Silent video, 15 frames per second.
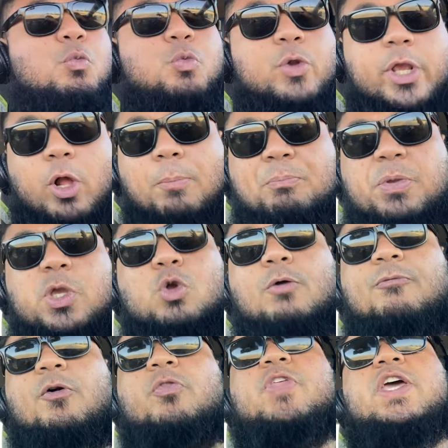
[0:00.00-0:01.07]
real
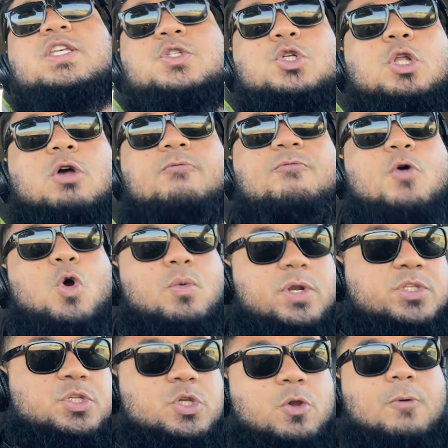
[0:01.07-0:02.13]
beautiful things to look
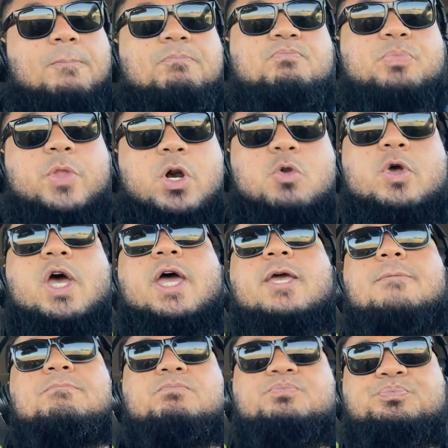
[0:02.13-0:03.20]
forward to.
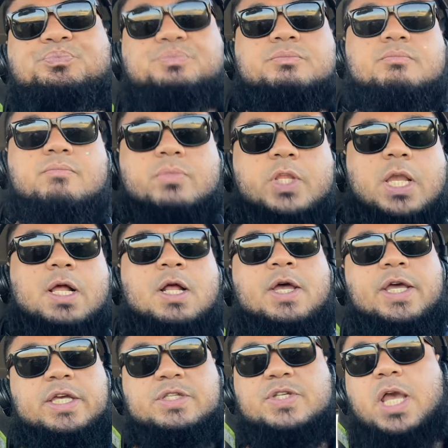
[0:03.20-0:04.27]
Okay?
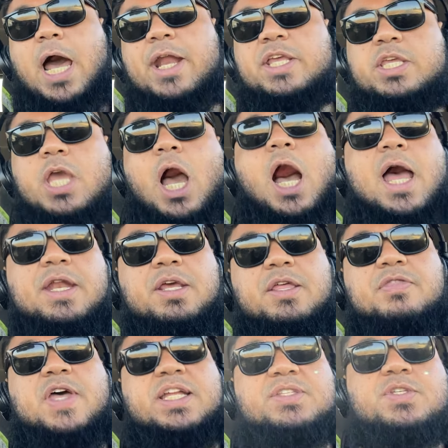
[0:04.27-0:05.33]
He's got a
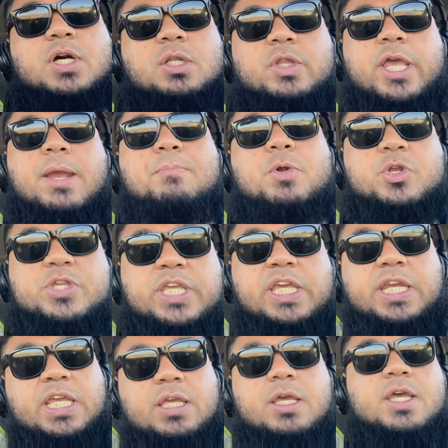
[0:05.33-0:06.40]
yacht that's a
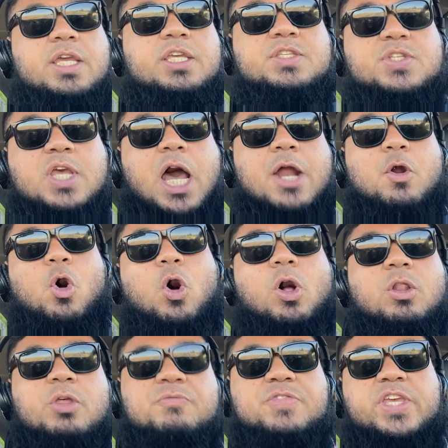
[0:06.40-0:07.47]
Lamborghini. He's got
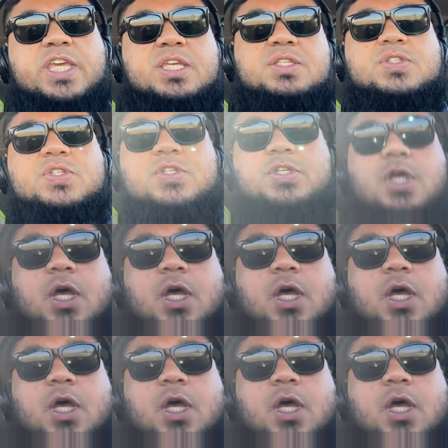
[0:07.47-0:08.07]
all of these